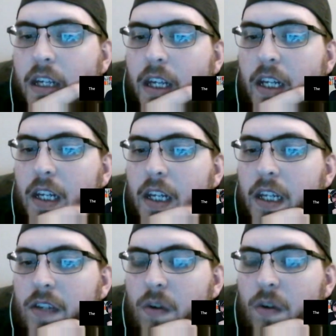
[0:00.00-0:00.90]
and
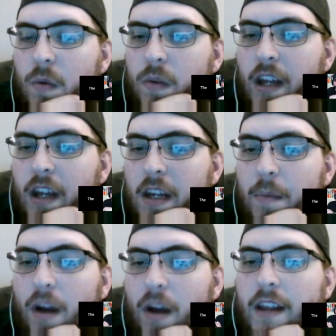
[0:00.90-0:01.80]
so that
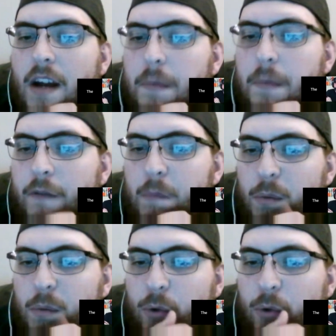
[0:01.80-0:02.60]
he brought that up of